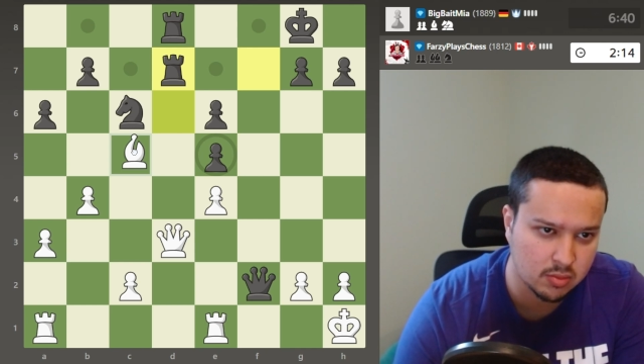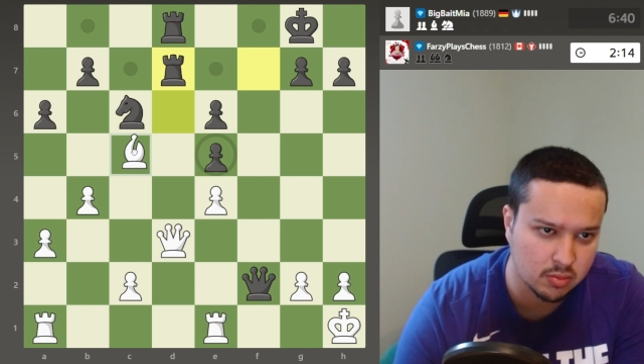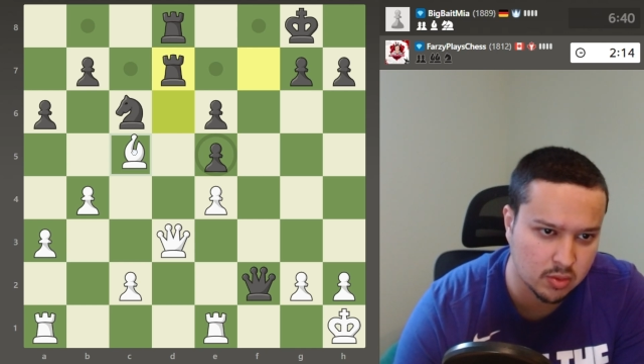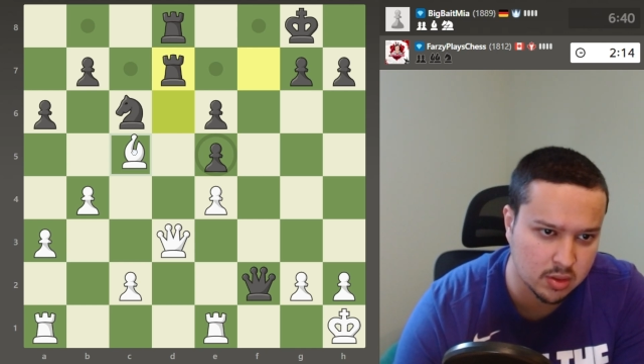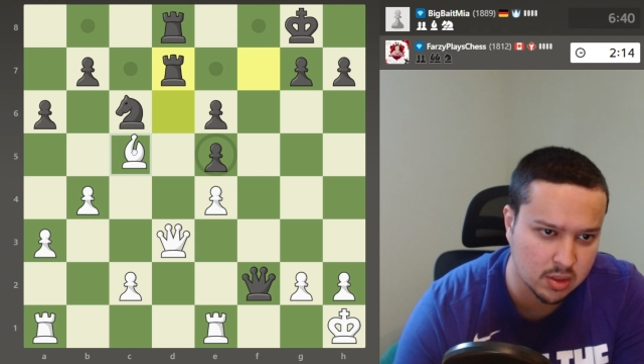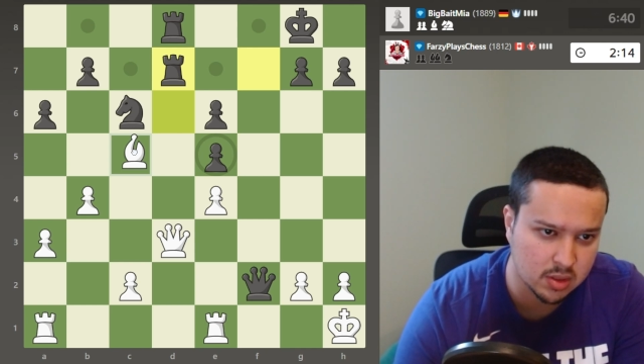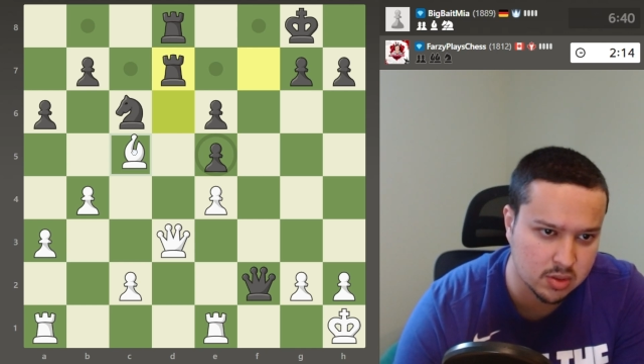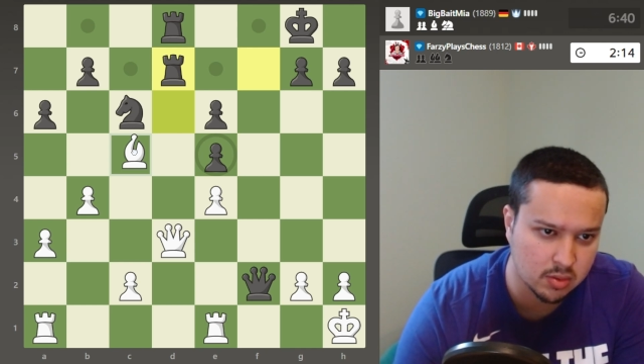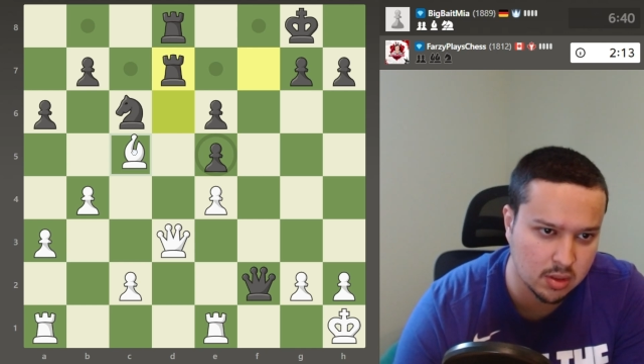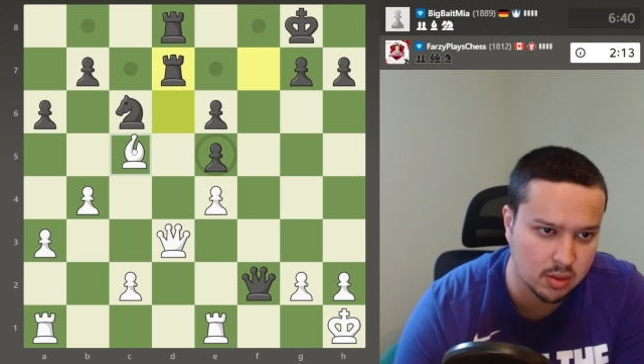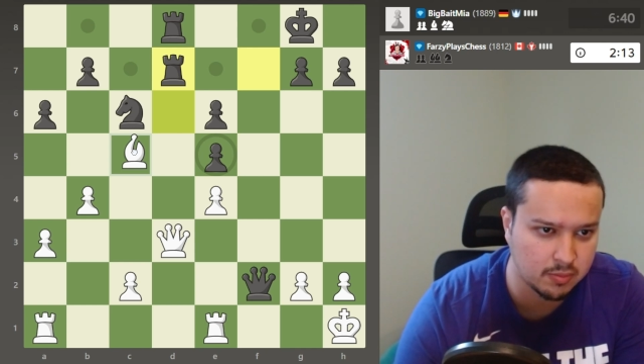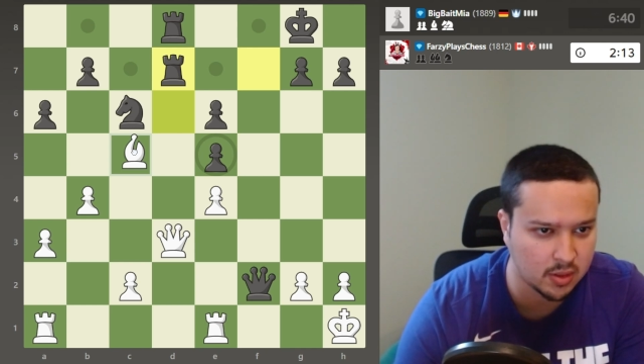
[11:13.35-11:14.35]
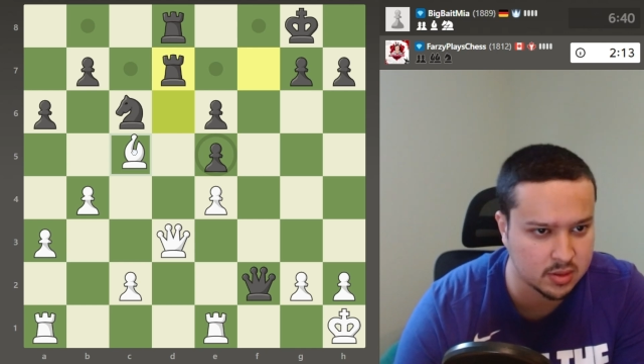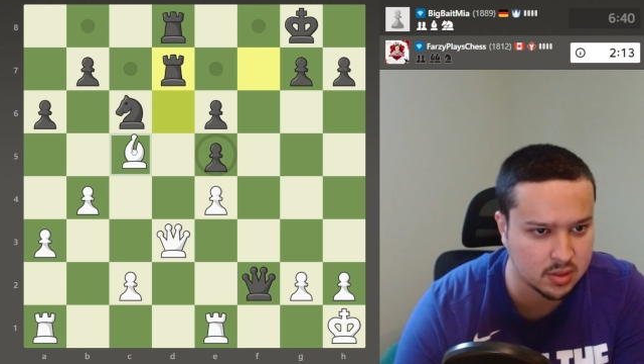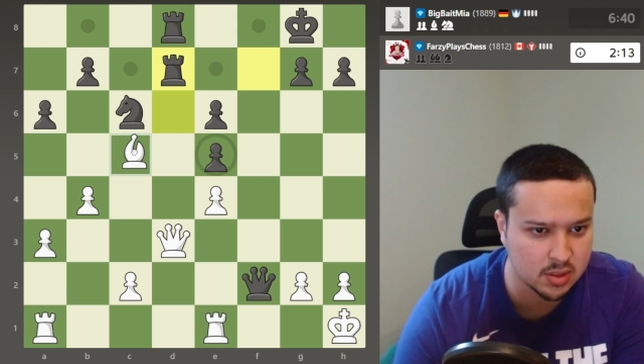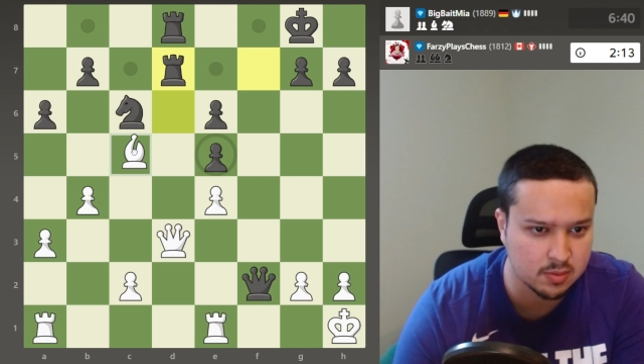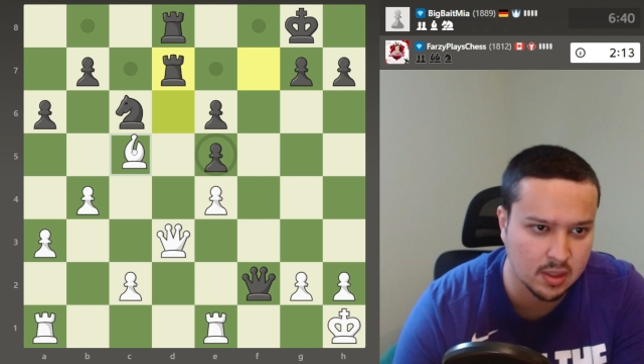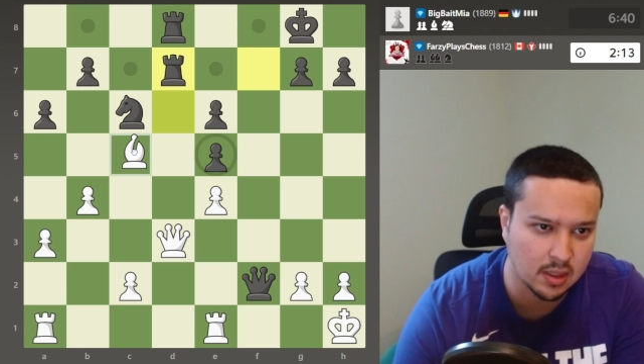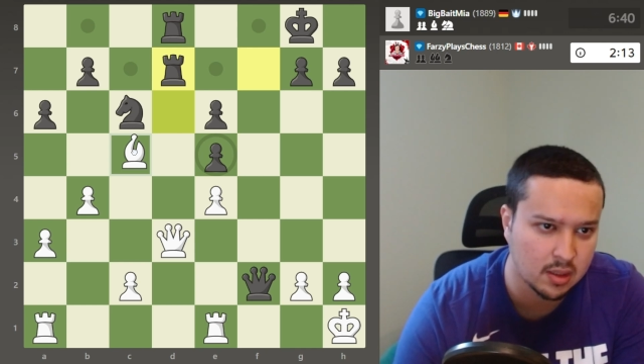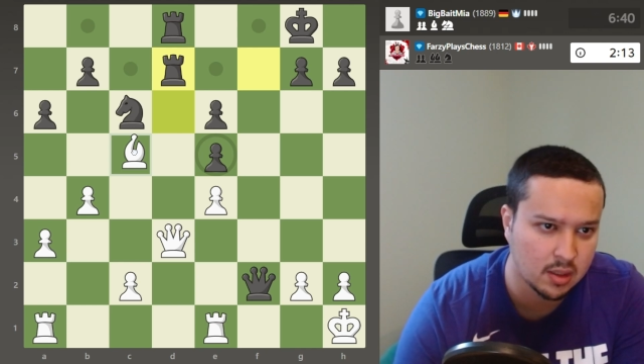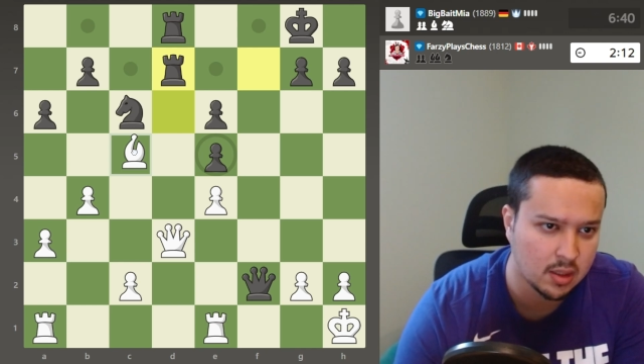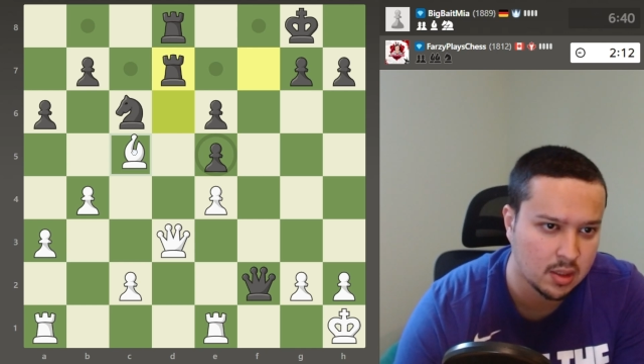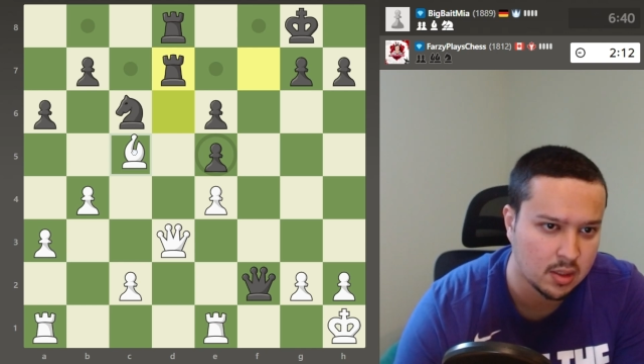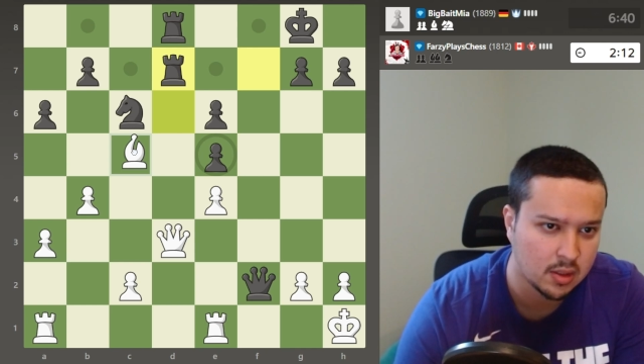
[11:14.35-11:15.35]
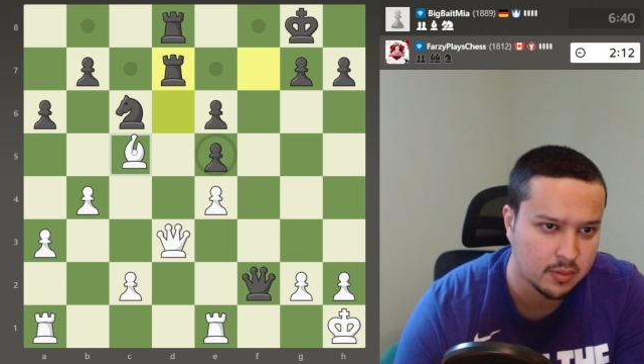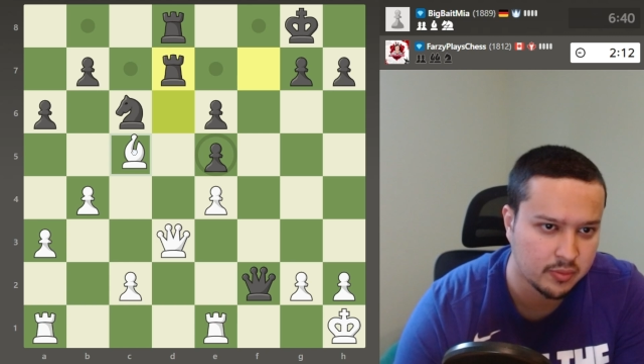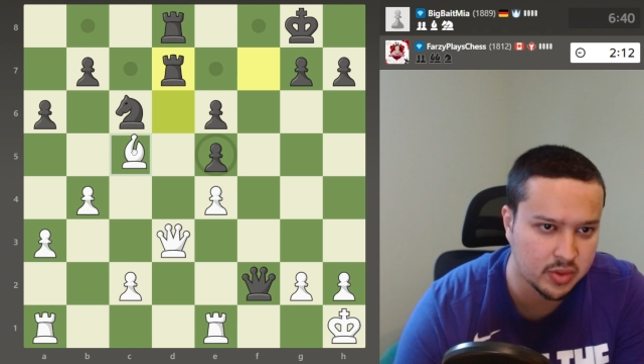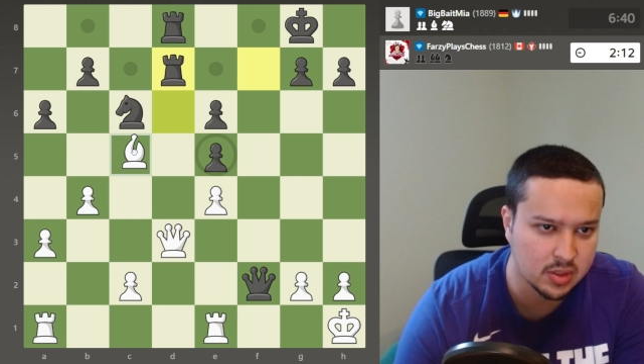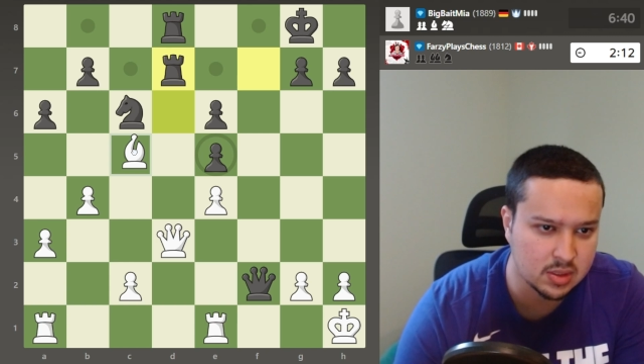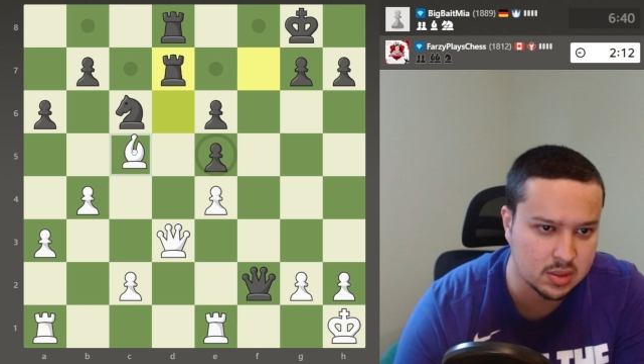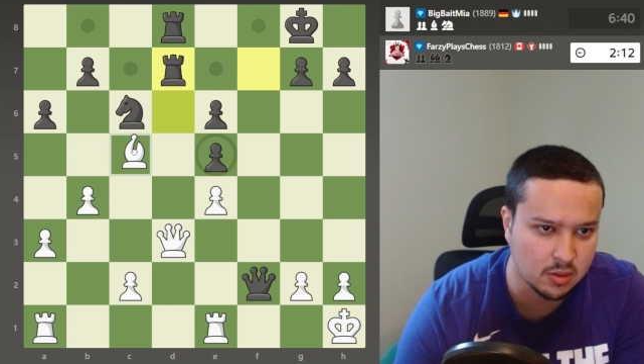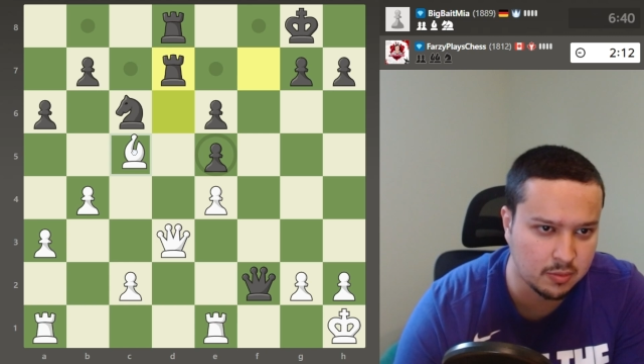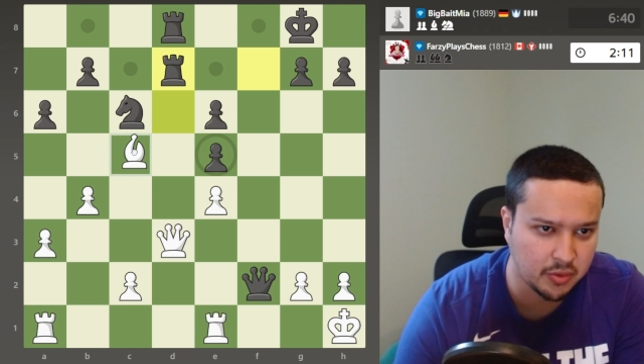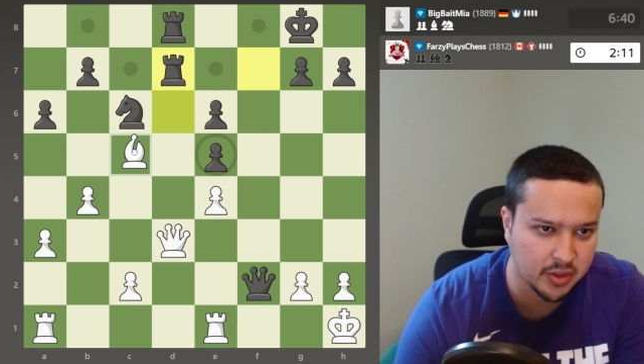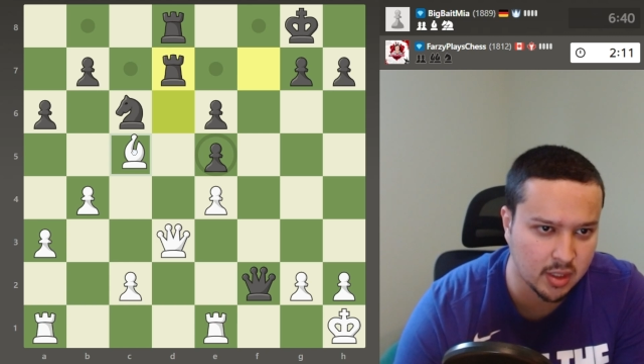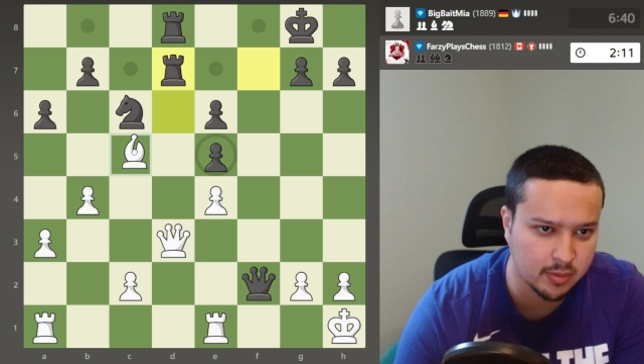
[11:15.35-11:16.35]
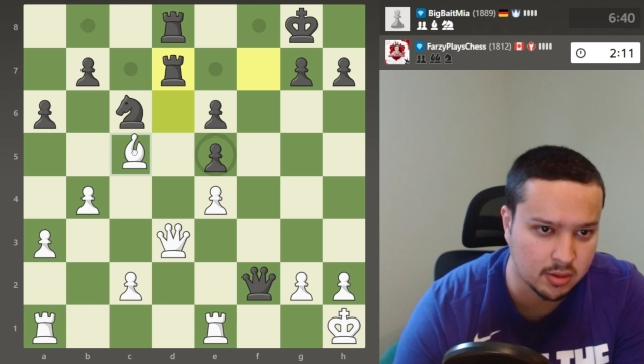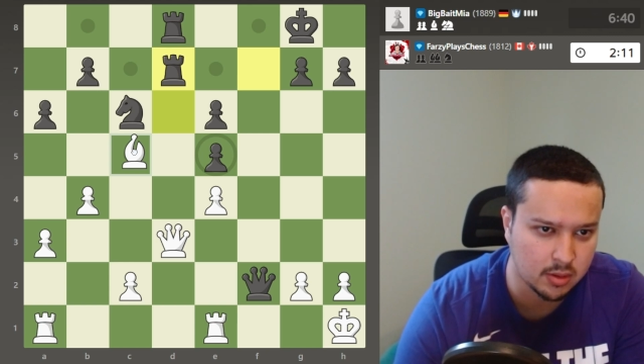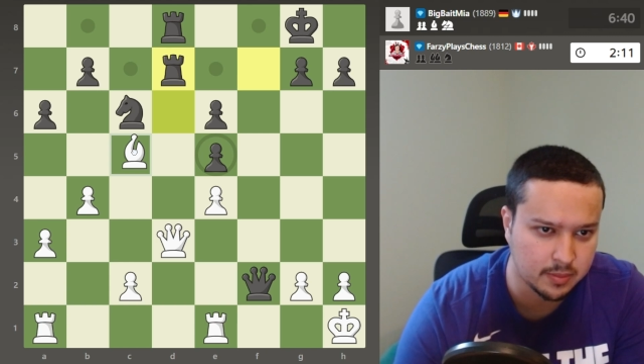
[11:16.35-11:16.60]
Rook takes queen. Pawn takes back. But this is still playable.